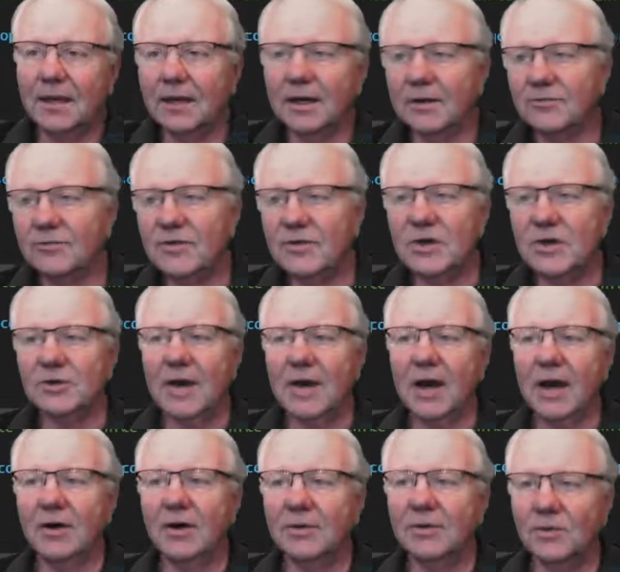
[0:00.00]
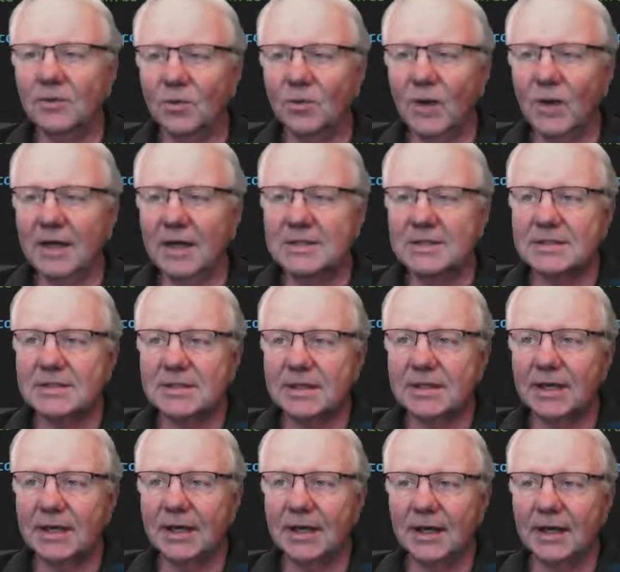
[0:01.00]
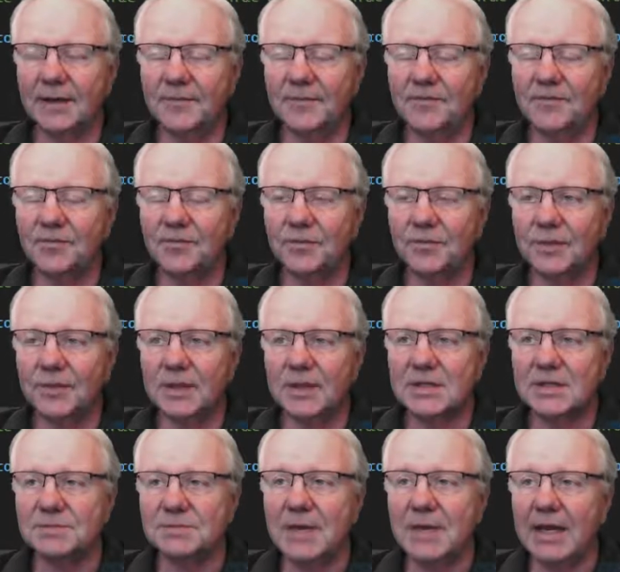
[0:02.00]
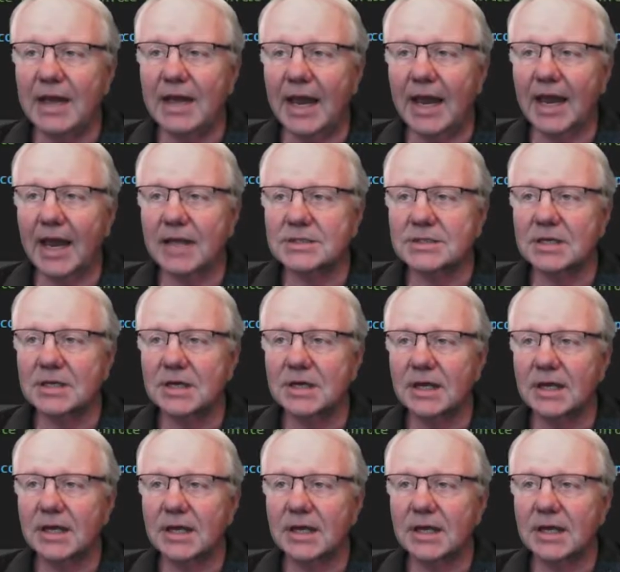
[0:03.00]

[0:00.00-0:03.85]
figure out what is being asked.